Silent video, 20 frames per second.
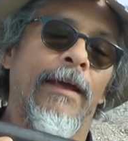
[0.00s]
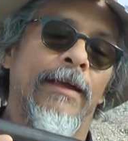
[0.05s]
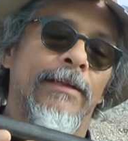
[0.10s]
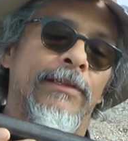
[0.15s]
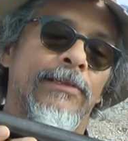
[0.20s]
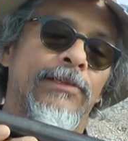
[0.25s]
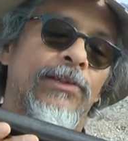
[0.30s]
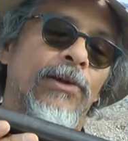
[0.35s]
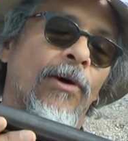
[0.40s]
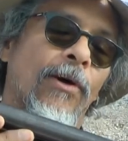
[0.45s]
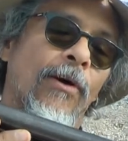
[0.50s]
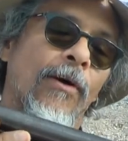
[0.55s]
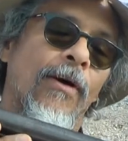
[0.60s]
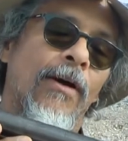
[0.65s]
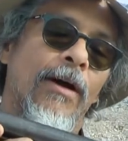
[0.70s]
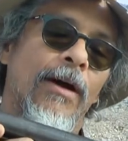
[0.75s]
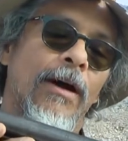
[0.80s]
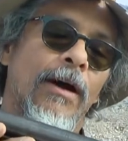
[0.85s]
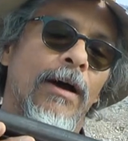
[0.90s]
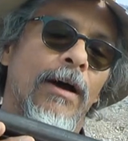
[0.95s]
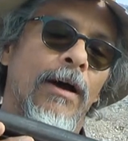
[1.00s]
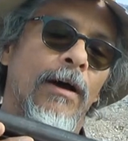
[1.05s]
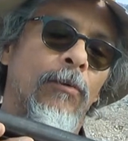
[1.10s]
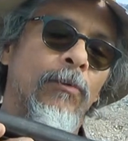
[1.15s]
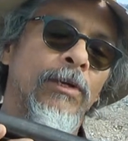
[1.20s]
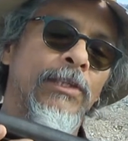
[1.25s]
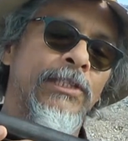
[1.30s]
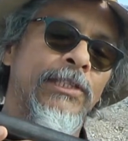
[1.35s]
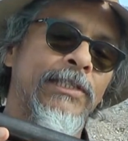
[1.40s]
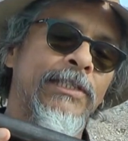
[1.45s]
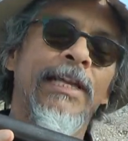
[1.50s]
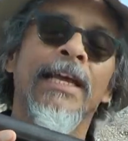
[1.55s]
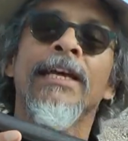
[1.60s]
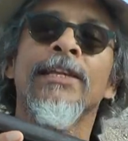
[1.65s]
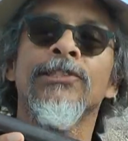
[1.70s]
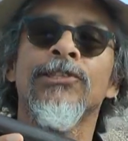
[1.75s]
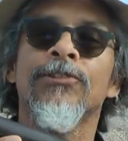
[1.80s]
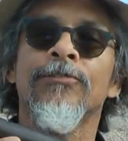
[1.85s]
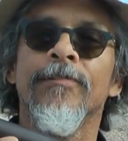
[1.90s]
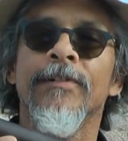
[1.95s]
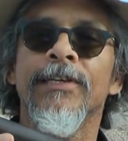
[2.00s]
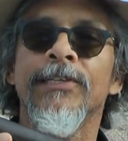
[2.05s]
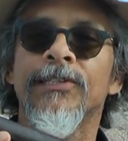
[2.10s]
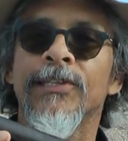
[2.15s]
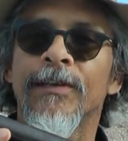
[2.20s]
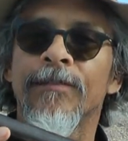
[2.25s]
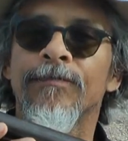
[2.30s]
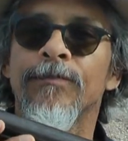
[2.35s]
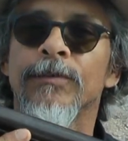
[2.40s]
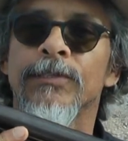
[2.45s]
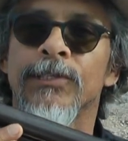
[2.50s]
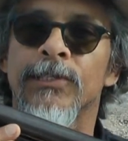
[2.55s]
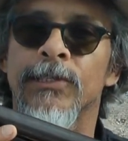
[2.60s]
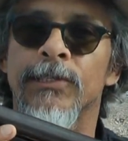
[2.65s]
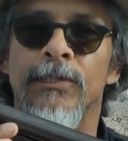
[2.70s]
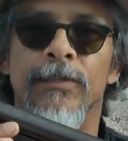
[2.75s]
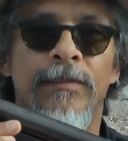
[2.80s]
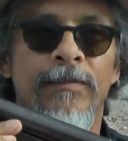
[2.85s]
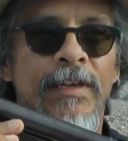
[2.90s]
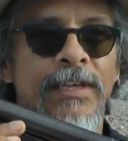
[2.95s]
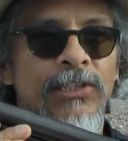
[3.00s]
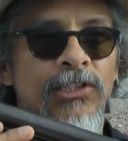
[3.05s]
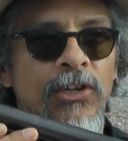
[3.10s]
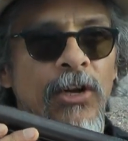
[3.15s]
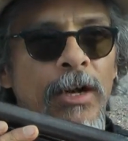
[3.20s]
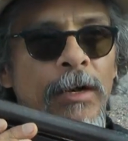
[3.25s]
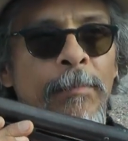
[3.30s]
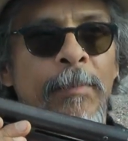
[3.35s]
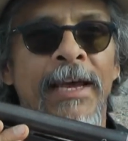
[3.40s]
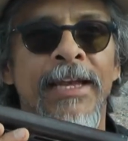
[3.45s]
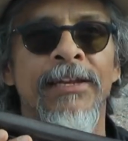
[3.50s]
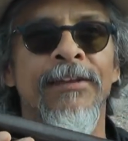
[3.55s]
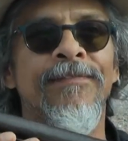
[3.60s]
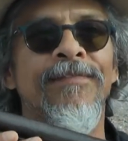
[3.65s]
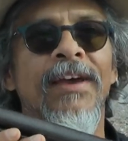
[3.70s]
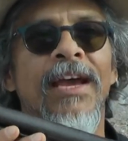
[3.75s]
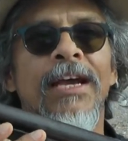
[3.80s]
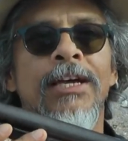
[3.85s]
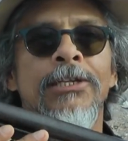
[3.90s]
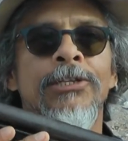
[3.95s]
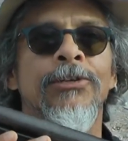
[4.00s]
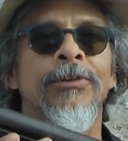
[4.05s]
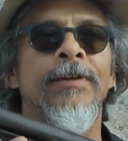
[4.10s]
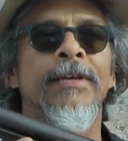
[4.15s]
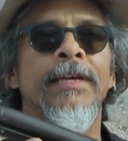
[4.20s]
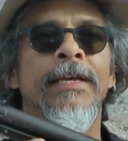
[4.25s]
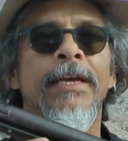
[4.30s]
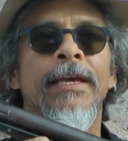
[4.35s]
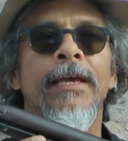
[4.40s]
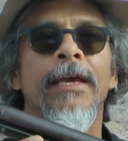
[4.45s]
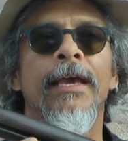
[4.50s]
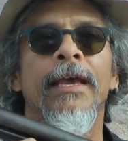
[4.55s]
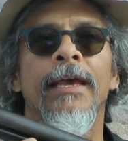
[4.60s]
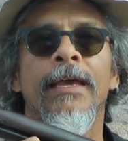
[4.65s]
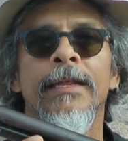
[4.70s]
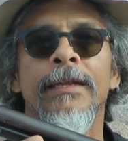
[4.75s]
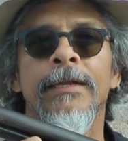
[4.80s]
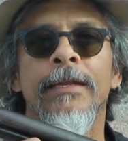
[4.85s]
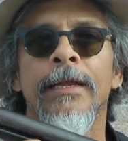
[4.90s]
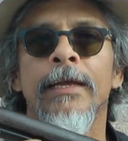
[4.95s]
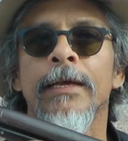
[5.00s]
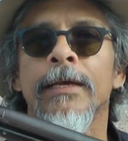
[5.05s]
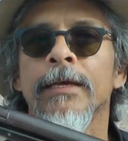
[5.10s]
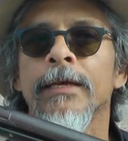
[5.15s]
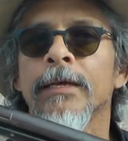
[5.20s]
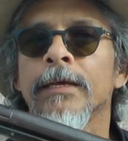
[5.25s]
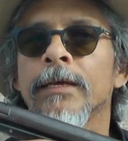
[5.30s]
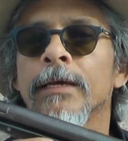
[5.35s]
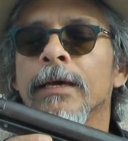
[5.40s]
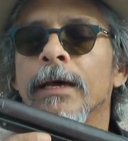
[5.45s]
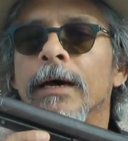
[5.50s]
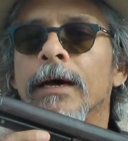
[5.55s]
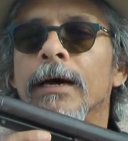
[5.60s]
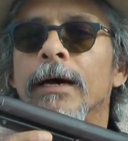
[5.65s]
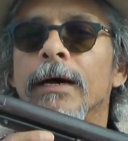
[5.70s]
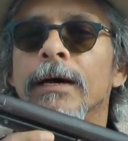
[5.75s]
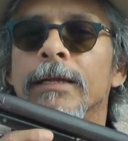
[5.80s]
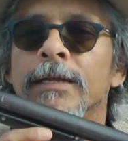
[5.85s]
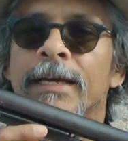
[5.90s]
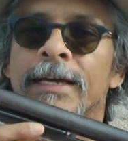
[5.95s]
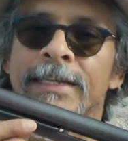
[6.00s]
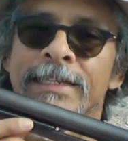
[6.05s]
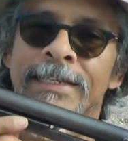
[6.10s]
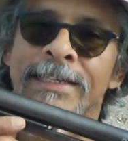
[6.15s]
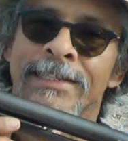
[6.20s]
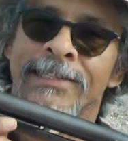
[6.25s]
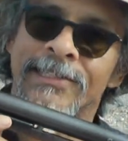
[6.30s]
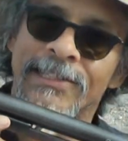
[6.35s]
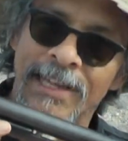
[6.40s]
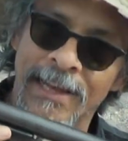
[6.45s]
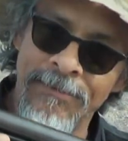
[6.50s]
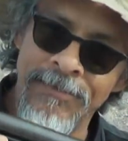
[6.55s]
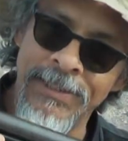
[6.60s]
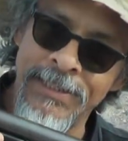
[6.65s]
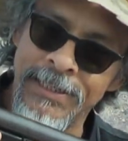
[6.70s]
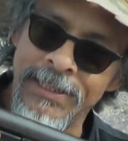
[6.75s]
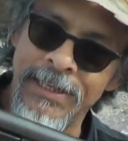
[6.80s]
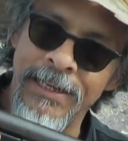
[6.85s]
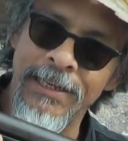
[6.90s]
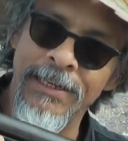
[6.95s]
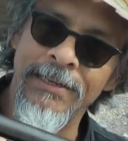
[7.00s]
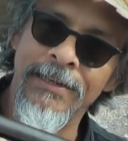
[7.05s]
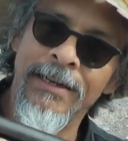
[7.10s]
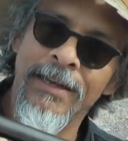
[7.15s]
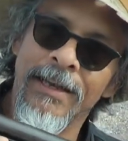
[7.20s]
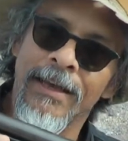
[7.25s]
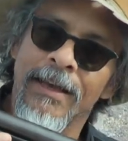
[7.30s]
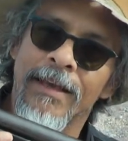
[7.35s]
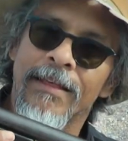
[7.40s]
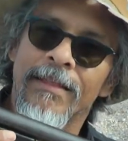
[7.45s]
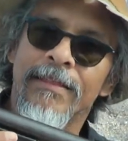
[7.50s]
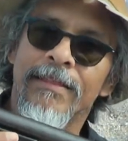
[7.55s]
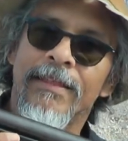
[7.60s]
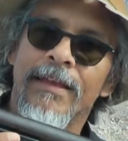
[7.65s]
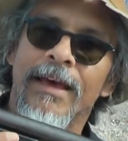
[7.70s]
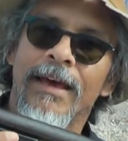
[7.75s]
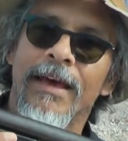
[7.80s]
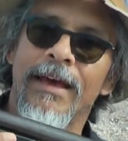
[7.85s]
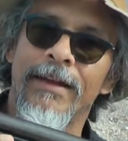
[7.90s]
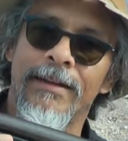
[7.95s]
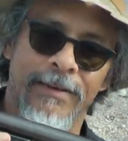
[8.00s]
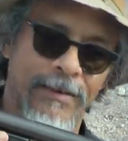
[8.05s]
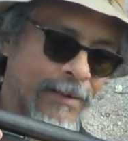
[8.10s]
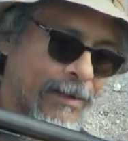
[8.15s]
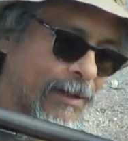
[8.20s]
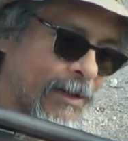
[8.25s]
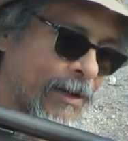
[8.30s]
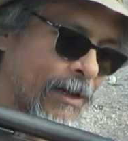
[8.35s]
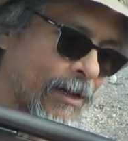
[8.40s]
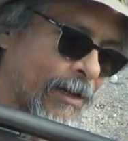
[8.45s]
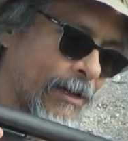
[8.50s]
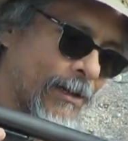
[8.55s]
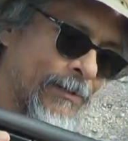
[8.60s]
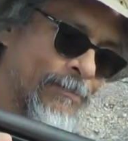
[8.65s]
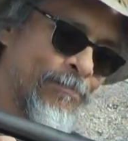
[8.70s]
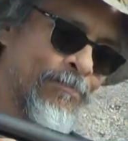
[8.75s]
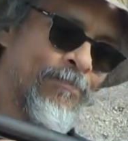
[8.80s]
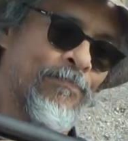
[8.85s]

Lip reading: So, which stands to reason if they started manufacturing it in 1917, that a